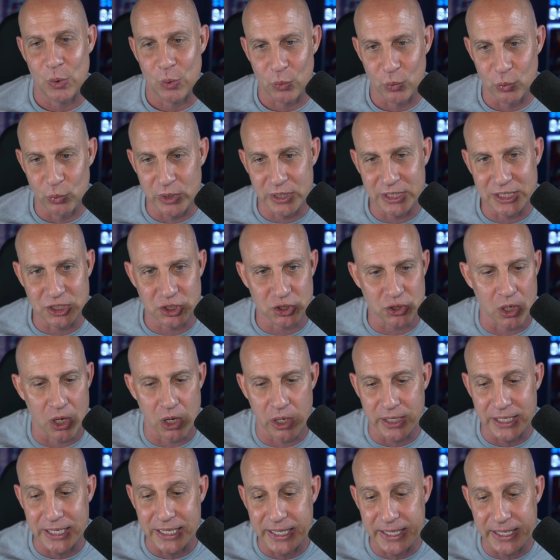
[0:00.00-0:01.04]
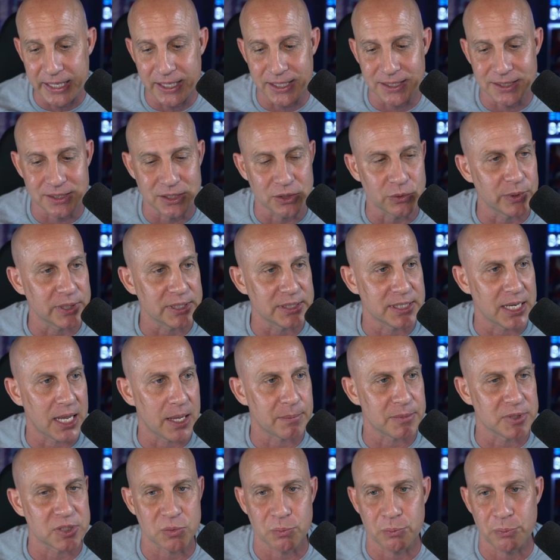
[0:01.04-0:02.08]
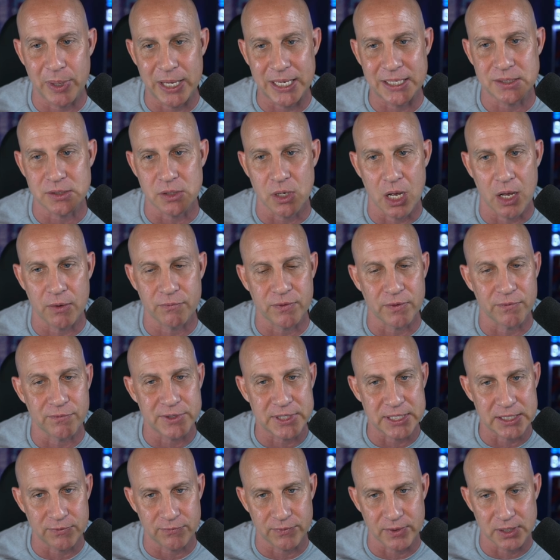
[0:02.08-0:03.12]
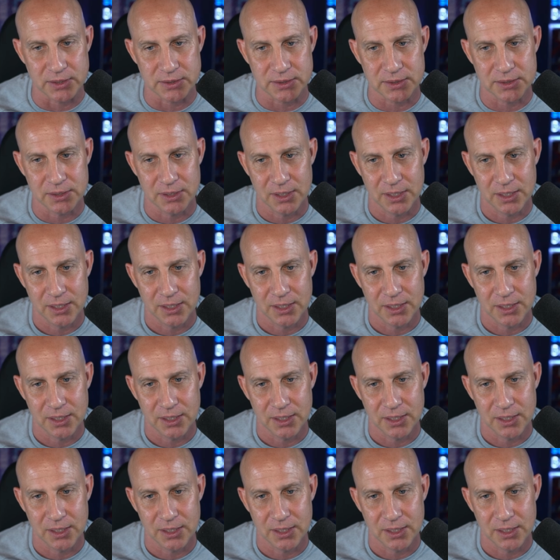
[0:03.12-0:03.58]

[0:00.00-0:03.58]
really strong, he is doing damage based off of defense